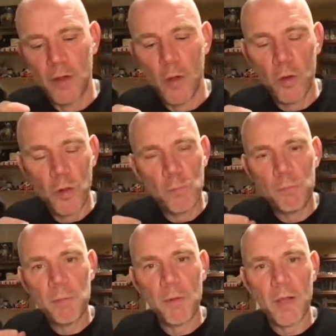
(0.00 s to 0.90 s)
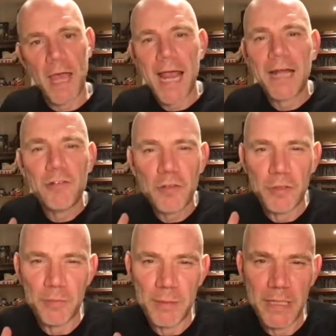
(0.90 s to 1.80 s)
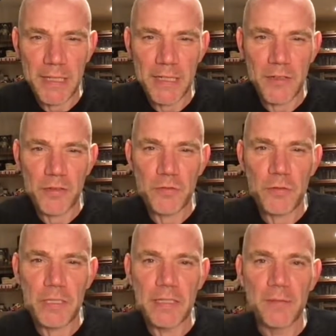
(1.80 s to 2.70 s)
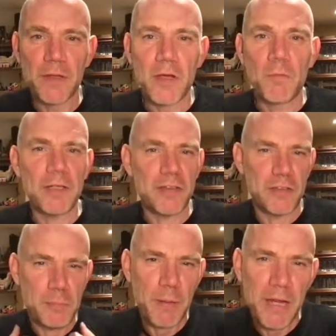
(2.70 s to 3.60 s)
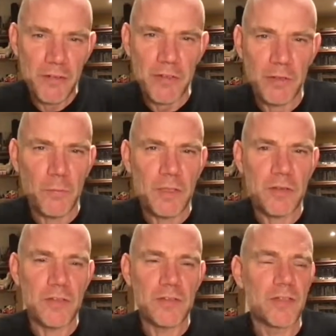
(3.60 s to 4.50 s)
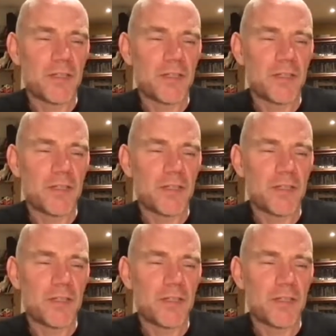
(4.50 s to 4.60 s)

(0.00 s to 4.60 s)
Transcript: although people enter the media industry with this passion, with this,